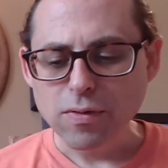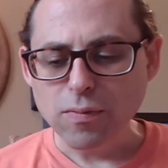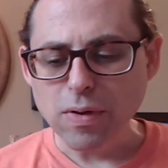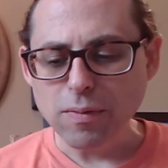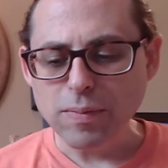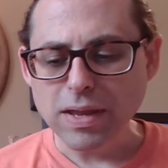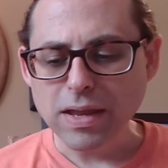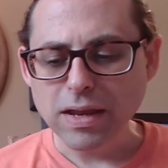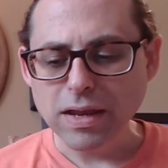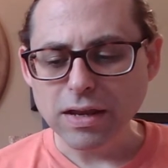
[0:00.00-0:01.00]
well
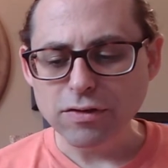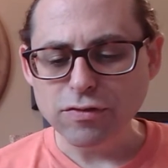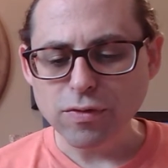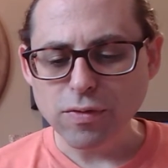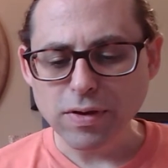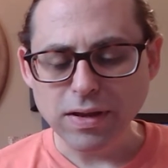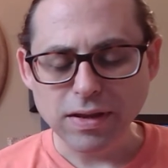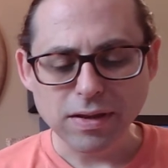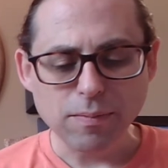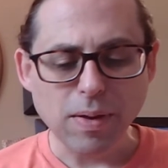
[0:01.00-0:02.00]
being, and joy
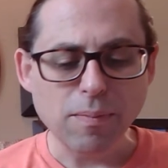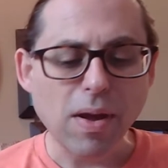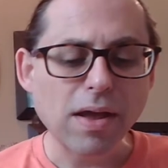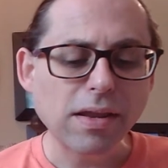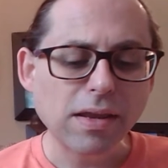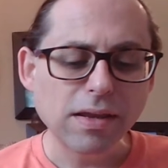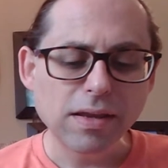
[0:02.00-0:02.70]
in my body,